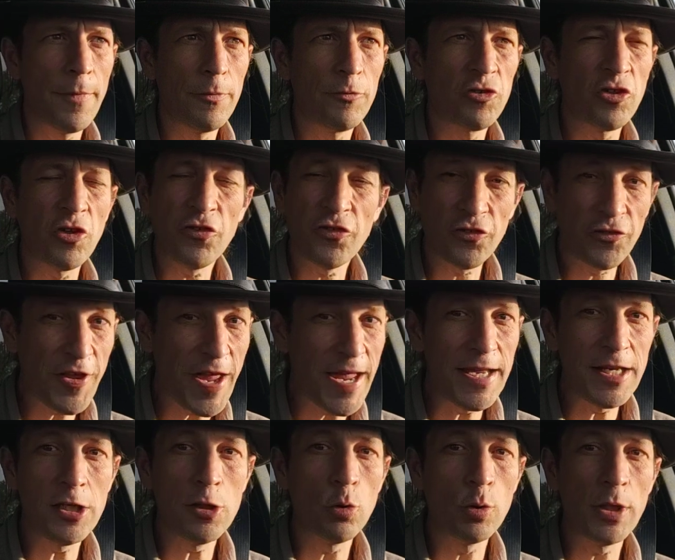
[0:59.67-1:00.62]
Just
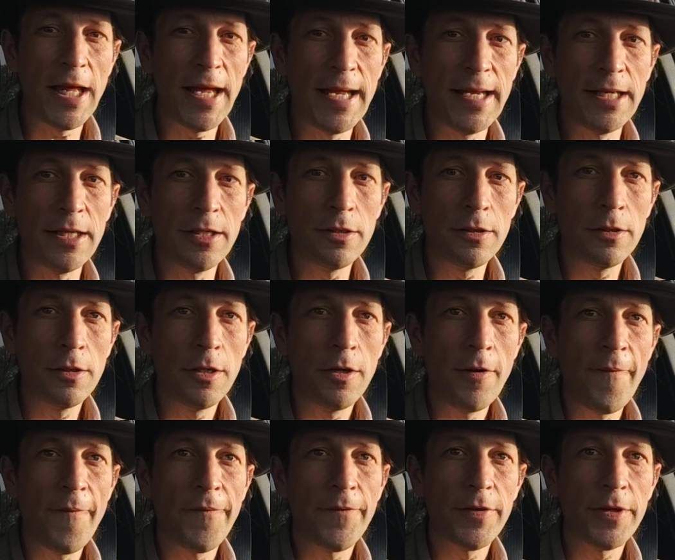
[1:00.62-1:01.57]
stay in your lane,
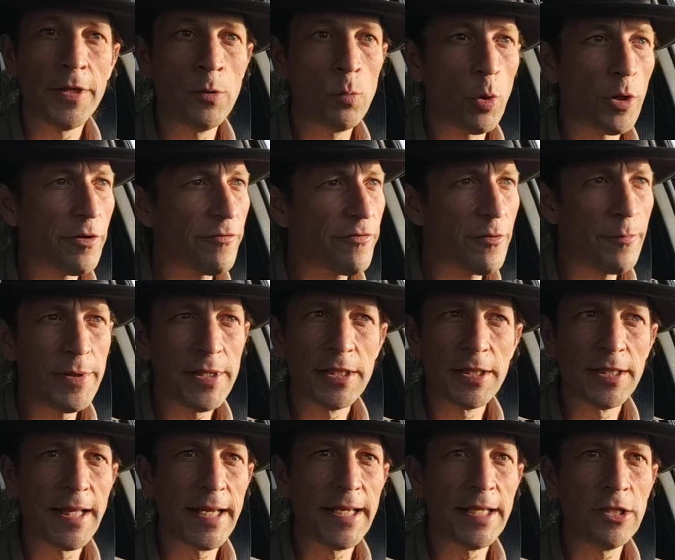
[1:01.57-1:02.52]
in one of the
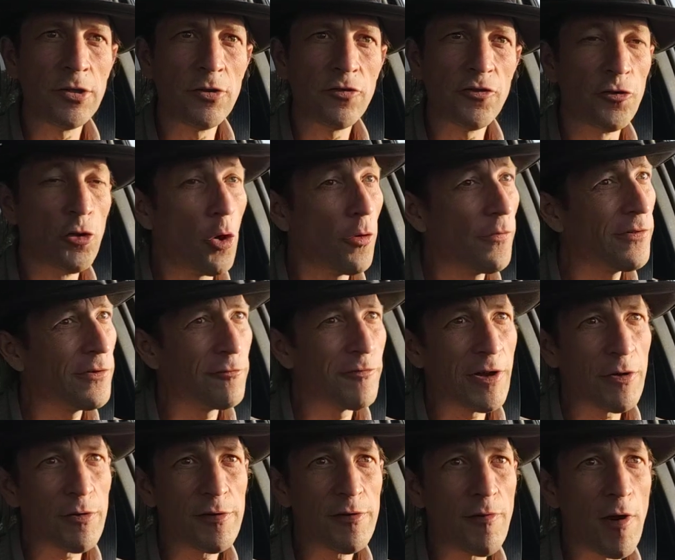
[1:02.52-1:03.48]
middle lanes, not the
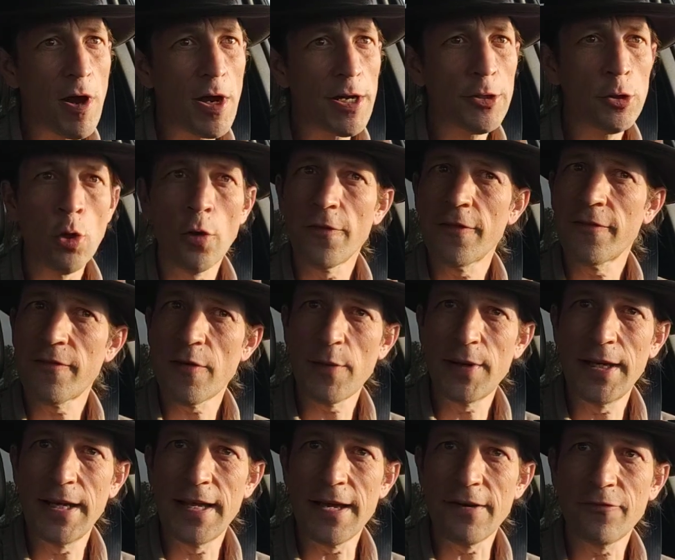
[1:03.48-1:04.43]
very right, not the
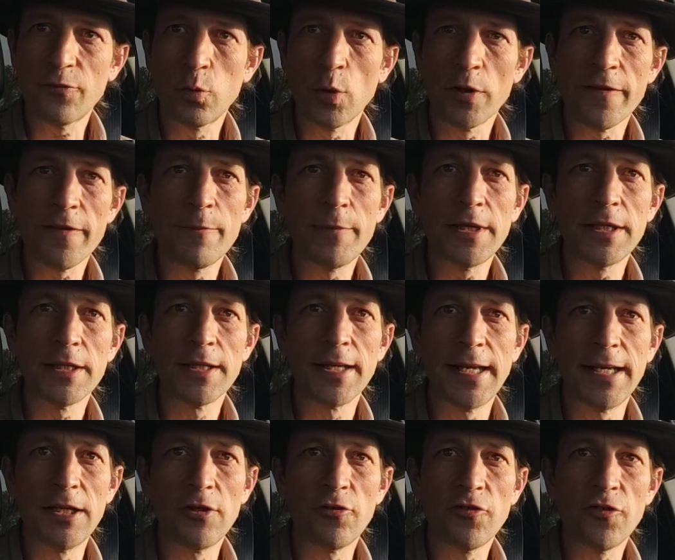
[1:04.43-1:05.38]
very left, one of the middle
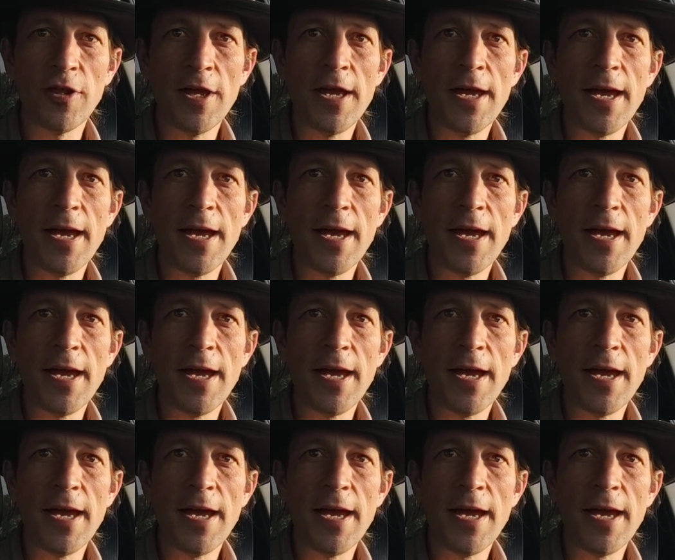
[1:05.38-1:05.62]
lanes,